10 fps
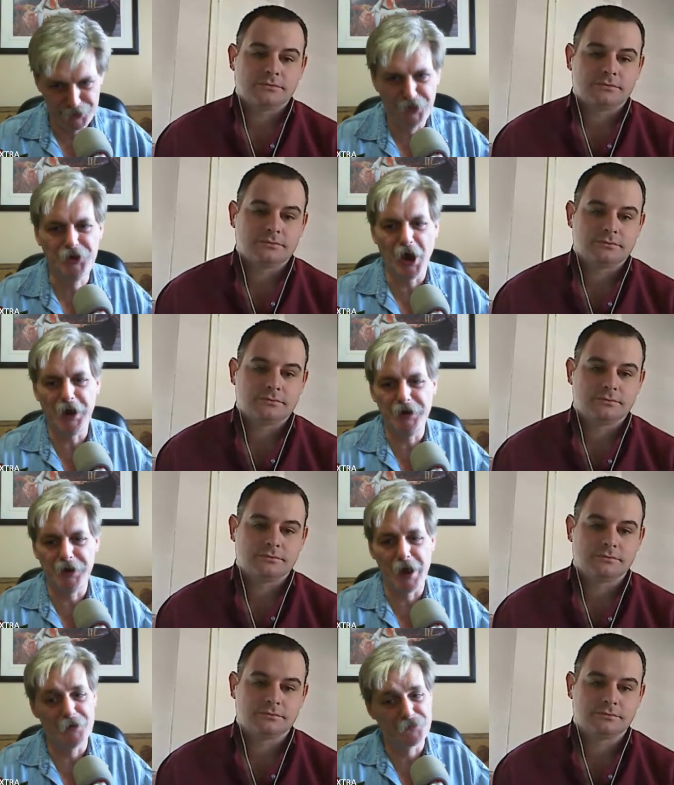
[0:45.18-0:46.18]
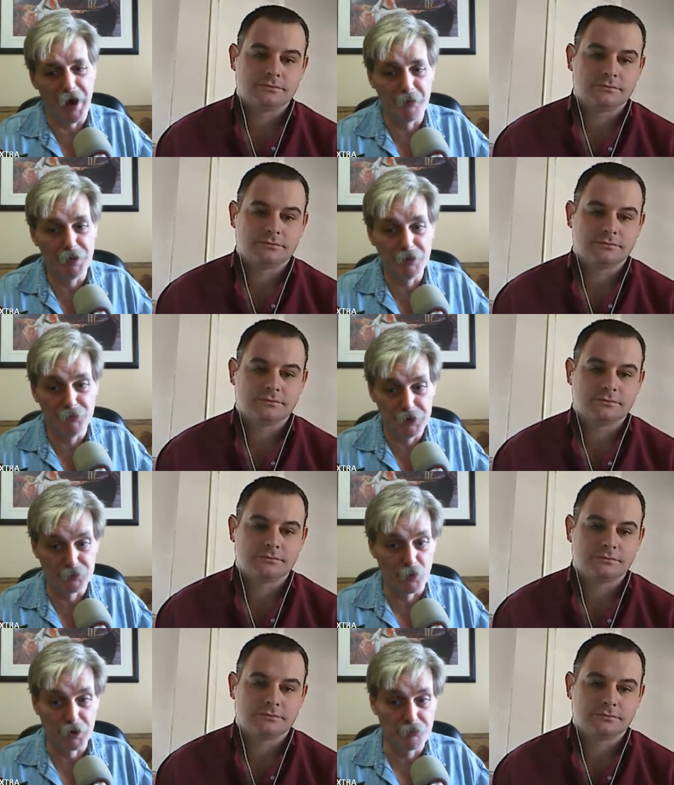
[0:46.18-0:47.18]
Speaker 1: tightened down so everything
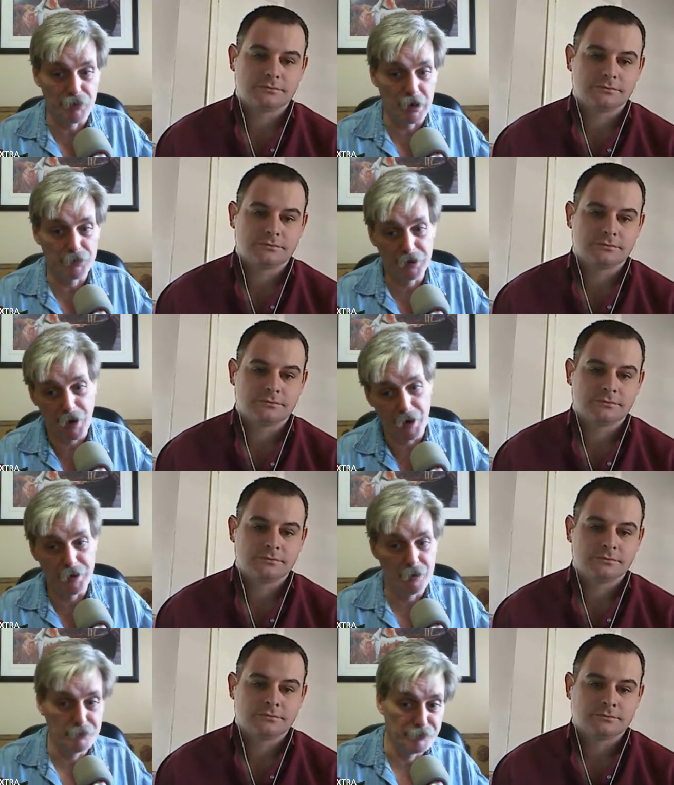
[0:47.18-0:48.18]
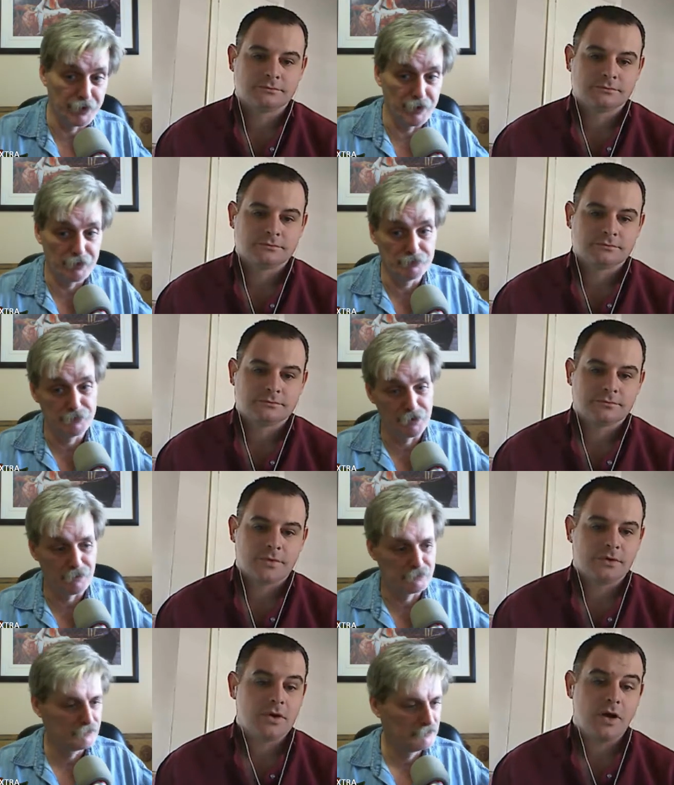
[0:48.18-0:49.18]
is working properly, audio, video.
Speaker 2: You know.
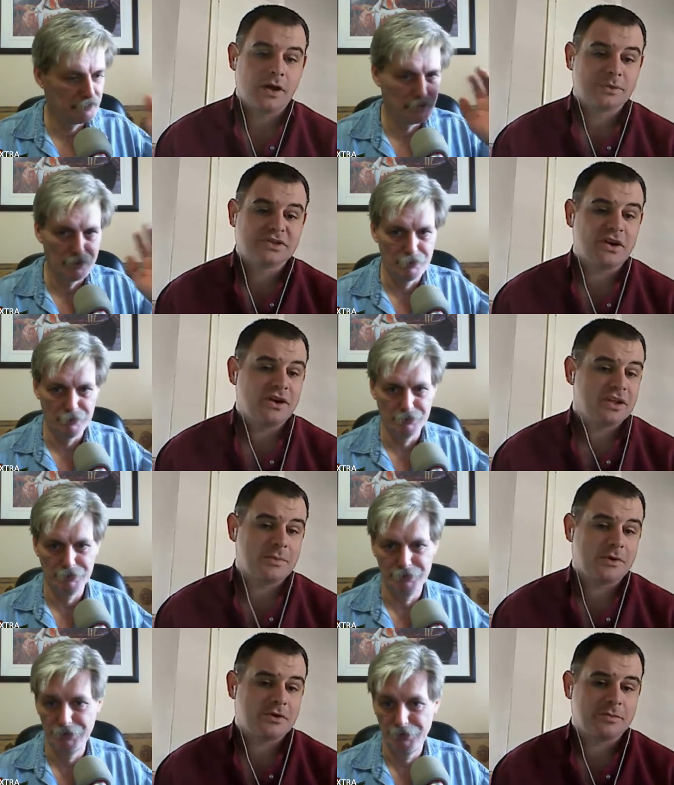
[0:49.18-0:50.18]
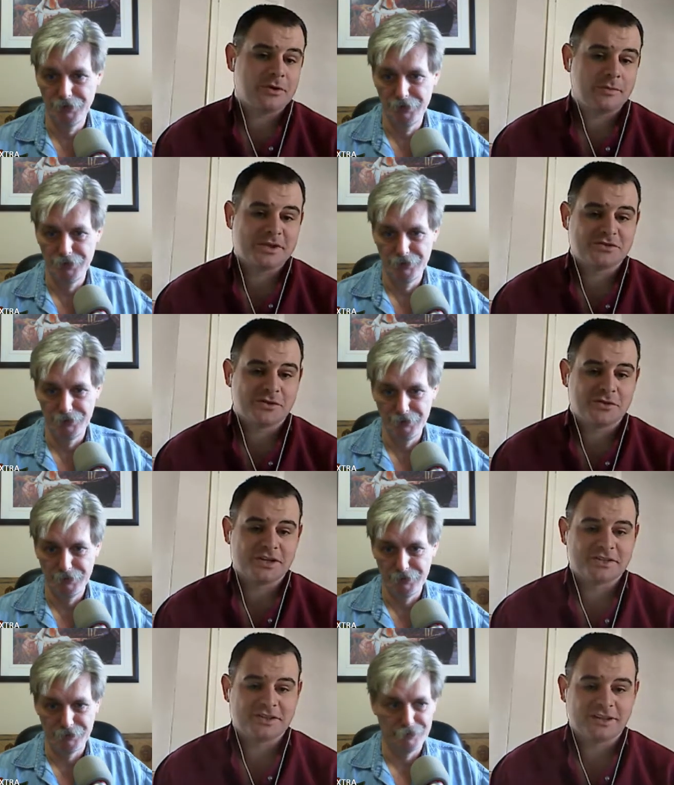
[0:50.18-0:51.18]
No, I was talking about upcoming stories,
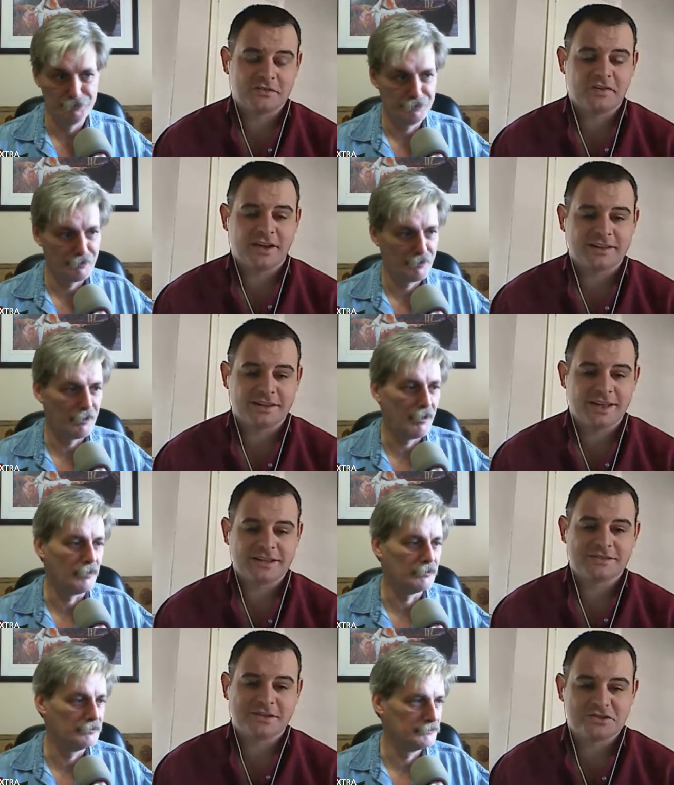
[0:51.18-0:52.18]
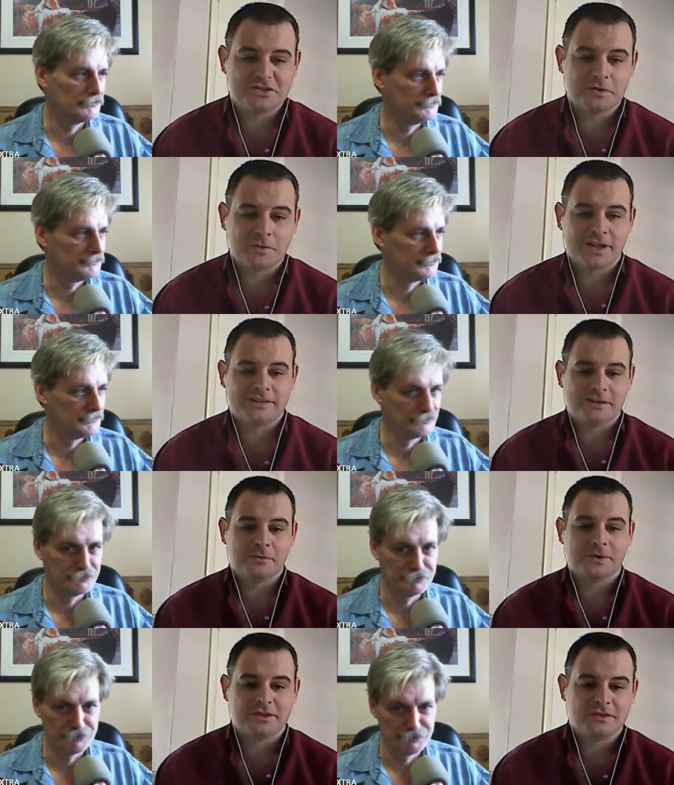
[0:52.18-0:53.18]
not the fact that last night's show went out
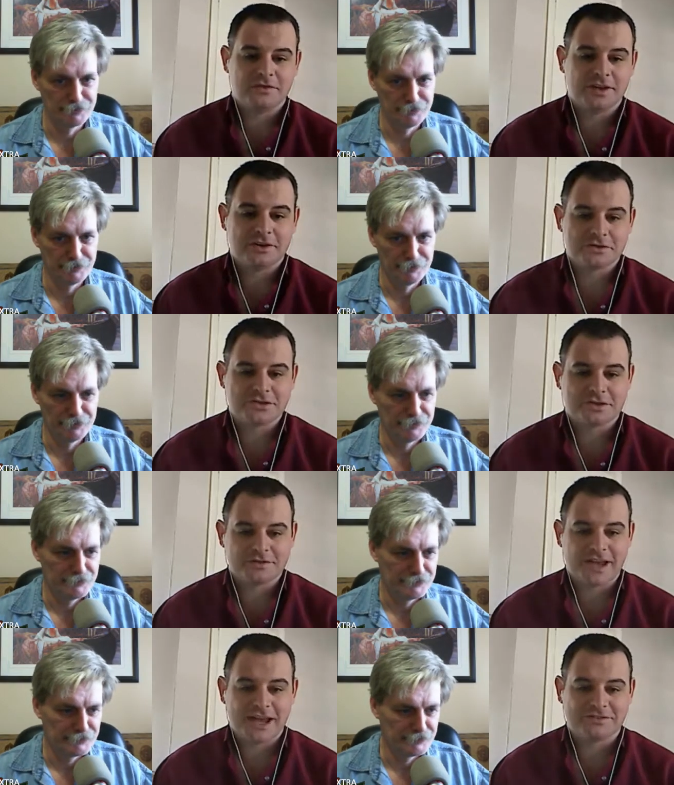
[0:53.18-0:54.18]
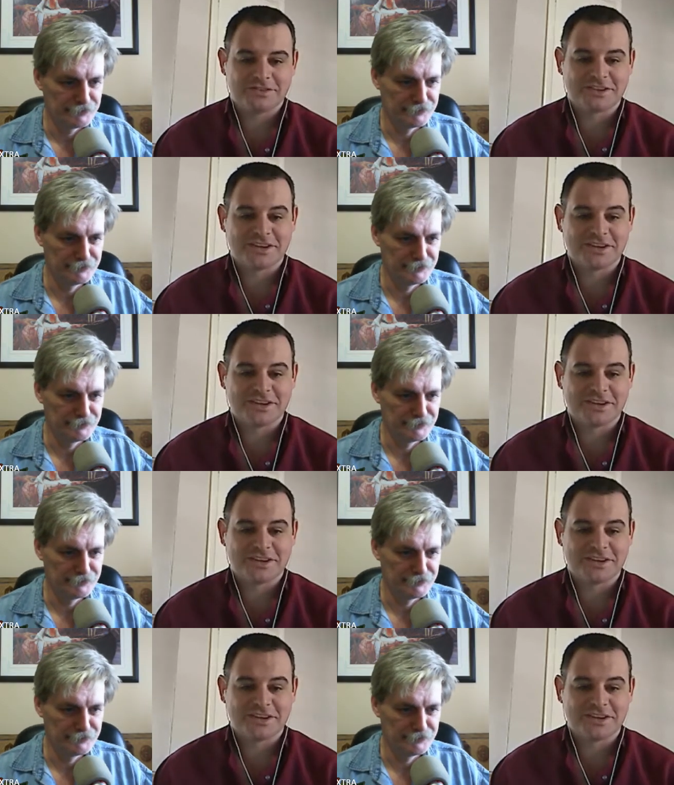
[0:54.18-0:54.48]
with the video sort of half the size